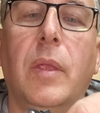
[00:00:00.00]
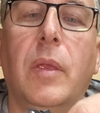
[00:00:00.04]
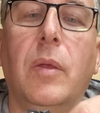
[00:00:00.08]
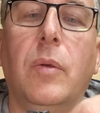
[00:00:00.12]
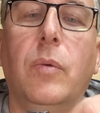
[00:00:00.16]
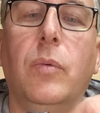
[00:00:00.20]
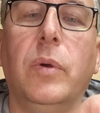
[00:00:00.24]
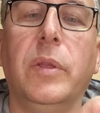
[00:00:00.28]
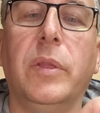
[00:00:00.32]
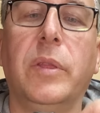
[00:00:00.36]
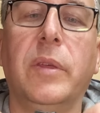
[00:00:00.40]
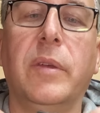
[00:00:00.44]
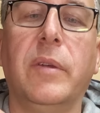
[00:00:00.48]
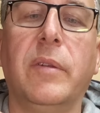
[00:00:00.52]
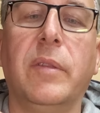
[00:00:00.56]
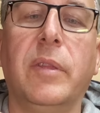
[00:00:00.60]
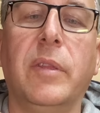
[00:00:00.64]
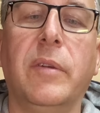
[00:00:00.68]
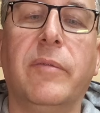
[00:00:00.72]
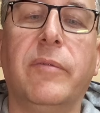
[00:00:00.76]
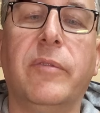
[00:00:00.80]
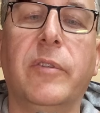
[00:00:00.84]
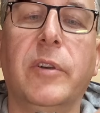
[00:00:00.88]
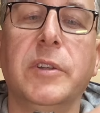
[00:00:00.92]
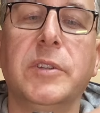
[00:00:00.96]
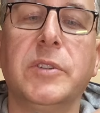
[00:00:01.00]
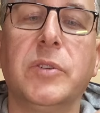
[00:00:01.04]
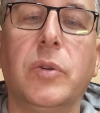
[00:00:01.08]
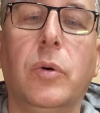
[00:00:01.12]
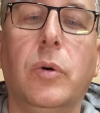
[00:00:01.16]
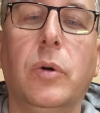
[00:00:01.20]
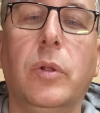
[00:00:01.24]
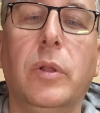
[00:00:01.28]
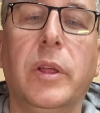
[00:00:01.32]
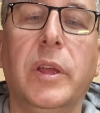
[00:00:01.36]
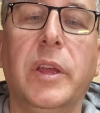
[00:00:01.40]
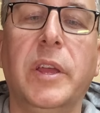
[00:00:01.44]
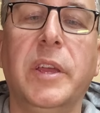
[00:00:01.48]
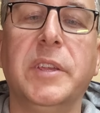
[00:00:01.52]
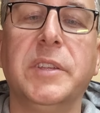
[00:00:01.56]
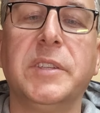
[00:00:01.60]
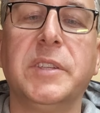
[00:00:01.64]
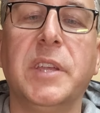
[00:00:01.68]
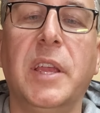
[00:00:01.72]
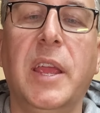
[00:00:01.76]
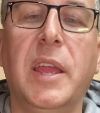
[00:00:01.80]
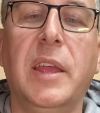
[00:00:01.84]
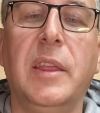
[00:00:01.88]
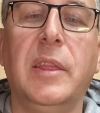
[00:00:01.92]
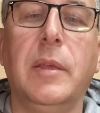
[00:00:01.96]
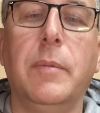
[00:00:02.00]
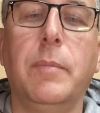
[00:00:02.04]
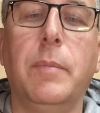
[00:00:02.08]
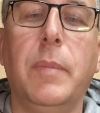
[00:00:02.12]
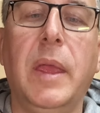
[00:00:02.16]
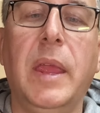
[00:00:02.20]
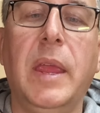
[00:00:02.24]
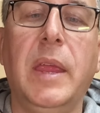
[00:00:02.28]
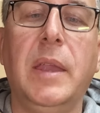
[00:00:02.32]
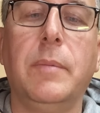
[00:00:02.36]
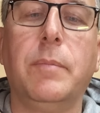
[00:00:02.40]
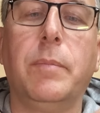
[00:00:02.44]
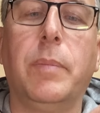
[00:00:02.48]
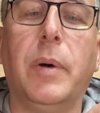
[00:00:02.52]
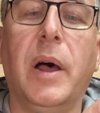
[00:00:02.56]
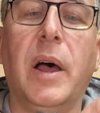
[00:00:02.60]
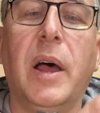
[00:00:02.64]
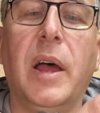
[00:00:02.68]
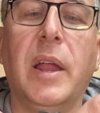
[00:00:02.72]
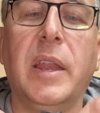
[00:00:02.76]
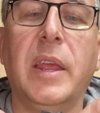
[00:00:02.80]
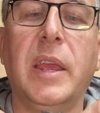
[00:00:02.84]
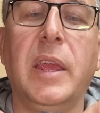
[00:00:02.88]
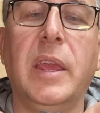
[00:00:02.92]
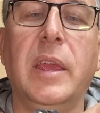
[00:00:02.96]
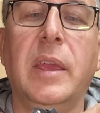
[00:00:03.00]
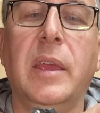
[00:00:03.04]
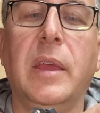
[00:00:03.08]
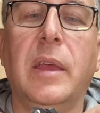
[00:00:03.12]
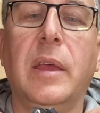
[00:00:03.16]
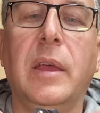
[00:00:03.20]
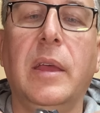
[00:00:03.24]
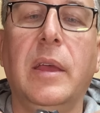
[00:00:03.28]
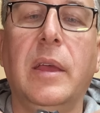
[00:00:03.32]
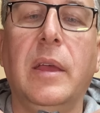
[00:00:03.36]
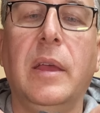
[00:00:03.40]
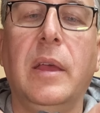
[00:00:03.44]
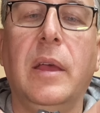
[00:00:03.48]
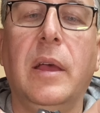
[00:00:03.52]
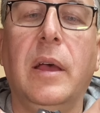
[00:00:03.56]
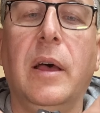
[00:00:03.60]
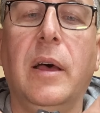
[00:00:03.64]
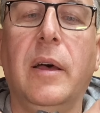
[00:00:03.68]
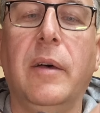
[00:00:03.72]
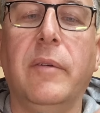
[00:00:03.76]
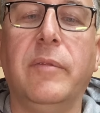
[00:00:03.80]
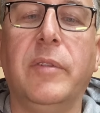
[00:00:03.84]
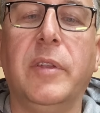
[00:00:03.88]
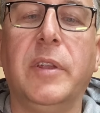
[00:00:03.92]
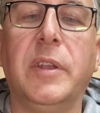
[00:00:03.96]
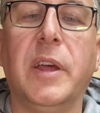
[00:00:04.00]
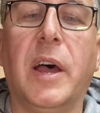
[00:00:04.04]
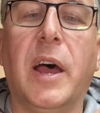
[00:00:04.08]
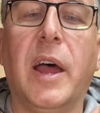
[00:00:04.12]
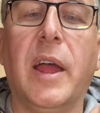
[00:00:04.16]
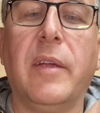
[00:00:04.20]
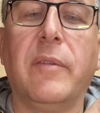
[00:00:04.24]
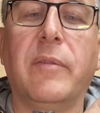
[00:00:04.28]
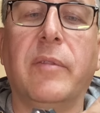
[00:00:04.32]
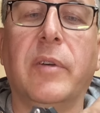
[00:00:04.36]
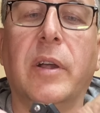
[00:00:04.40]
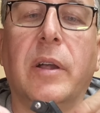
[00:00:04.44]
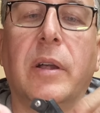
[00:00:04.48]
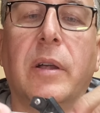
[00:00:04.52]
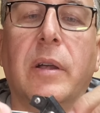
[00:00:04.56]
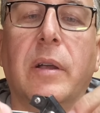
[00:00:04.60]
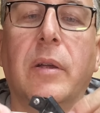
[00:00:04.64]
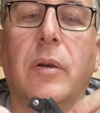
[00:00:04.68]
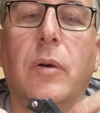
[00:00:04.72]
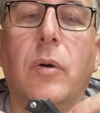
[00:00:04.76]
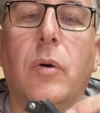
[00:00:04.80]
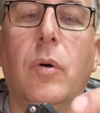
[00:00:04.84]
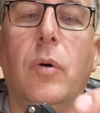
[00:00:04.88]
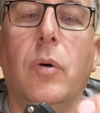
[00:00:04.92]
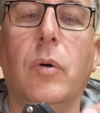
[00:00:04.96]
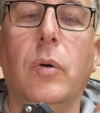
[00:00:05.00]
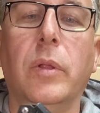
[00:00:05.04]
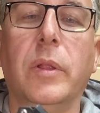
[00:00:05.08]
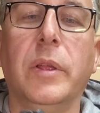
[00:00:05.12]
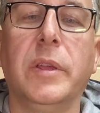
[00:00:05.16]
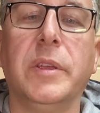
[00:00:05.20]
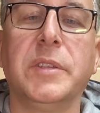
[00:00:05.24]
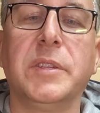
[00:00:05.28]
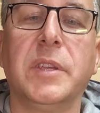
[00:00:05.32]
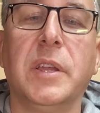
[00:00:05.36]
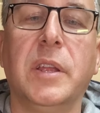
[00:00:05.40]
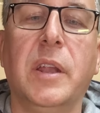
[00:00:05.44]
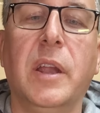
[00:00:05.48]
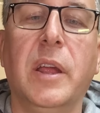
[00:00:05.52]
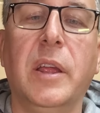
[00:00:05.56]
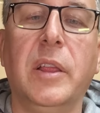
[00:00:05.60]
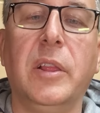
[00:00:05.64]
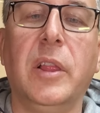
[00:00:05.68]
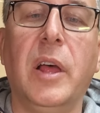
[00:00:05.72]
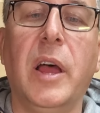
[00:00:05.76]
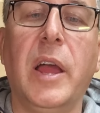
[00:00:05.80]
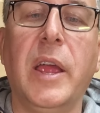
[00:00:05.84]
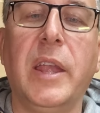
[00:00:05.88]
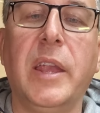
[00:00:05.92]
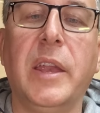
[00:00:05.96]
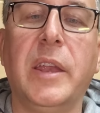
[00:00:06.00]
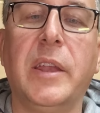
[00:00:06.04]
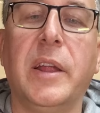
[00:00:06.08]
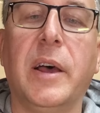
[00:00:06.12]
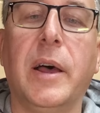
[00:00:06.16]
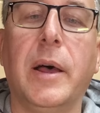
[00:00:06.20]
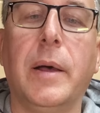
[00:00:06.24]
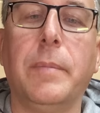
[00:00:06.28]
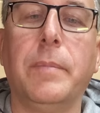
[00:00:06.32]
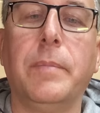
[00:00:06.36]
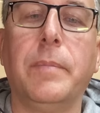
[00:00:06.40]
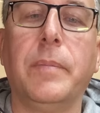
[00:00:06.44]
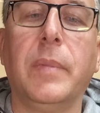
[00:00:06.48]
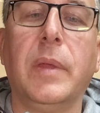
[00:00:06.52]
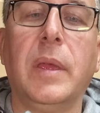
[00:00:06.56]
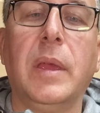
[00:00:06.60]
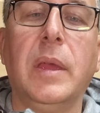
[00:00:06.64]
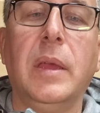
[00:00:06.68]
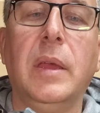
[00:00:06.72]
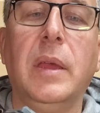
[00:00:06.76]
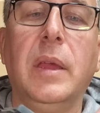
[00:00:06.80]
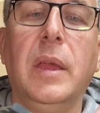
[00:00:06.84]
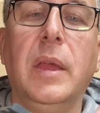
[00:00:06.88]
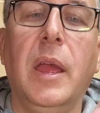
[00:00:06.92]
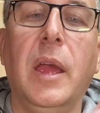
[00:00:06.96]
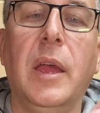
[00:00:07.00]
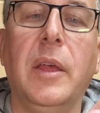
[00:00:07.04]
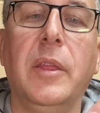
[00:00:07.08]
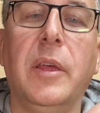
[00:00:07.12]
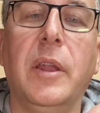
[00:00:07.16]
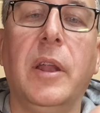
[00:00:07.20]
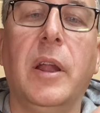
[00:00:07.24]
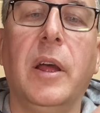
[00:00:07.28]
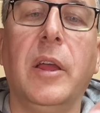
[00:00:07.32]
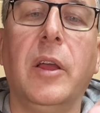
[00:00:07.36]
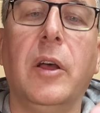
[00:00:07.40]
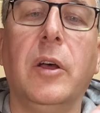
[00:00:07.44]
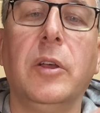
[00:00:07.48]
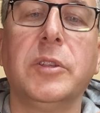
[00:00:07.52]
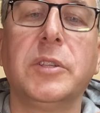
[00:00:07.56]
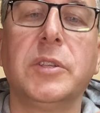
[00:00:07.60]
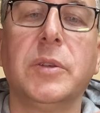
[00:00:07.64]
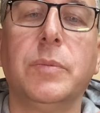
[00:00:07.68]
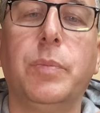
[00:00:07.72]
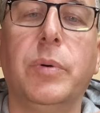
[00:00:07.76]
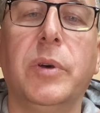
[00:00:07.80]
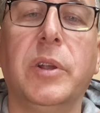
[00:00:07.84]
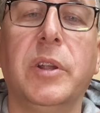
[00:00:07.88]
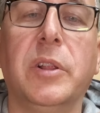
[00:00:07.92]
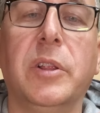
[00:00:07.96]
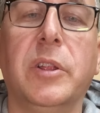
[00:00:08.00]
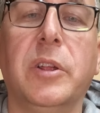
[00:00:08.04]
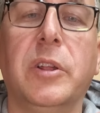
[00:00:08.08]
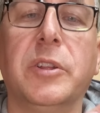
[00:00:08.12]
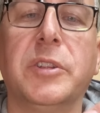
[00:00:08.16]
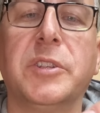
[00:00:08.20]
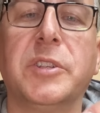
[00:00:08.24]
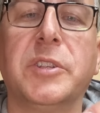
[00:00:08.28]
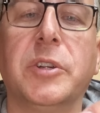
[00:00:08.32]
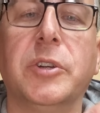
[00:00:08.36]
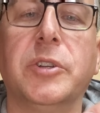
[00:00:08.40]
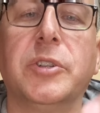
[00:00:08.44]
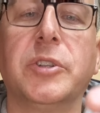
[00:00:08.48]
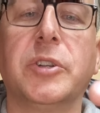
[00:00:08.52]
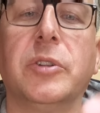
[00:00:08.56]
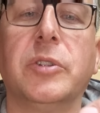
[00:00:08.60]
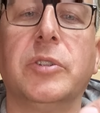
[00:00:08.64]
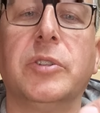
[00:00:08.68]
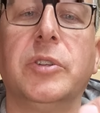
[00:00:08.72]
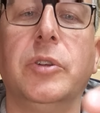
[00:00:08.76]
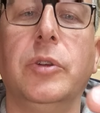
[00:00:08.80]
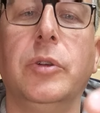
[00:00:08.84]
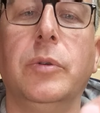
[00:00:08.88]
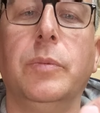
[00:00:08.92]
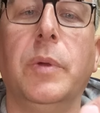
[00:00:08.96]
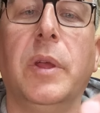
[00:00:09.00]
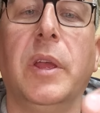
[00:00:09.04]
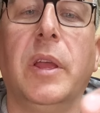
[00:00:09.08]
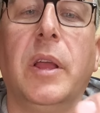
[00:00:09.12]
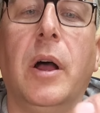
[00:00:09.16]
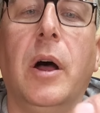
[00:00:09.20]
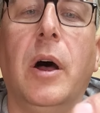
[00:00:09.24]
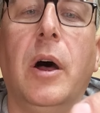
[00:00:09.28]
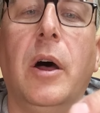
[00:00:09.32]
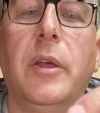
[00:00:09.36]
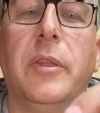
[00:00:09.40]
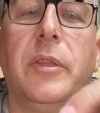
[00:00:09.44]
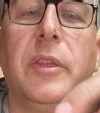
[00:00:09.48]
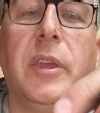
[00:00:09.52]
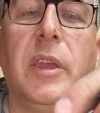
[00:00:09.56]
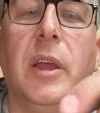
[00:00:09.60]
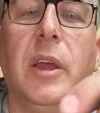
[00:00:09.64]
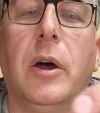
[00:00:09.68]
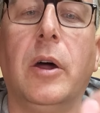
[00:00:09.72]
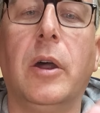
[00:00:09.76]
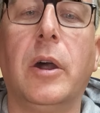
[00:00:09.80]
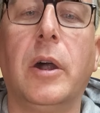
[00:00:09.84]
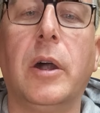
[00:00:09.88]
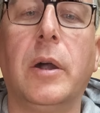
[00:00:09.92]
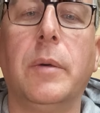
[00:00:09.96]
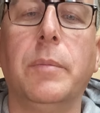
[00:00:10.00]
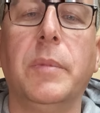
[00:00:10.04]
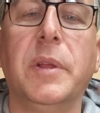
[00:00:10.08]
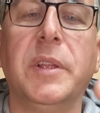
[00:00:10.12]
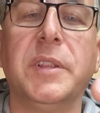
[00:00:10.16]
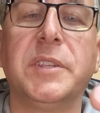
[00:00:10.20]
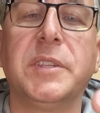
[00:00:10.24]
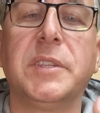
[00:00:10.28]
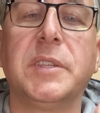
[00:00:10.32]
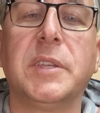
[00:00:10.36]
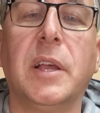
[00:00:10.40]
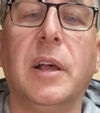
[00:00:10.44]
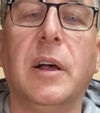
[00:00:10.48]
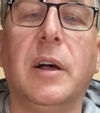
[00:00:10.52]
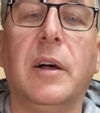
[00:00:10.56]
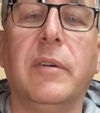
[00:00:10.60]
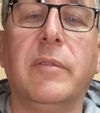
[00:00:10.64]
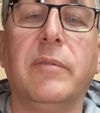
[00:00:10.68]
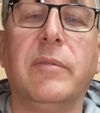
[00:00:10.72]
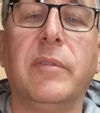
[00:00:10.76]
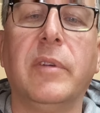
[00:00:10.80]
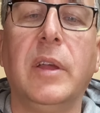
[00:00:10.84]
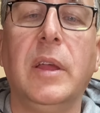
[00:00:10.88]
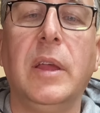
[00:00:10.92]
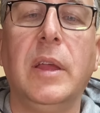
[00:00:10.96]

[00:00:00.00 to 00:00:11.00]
where the first hole is and the main body of the diver hole is, and I line it up. And then I also put a little surgical tubing on the arm itself.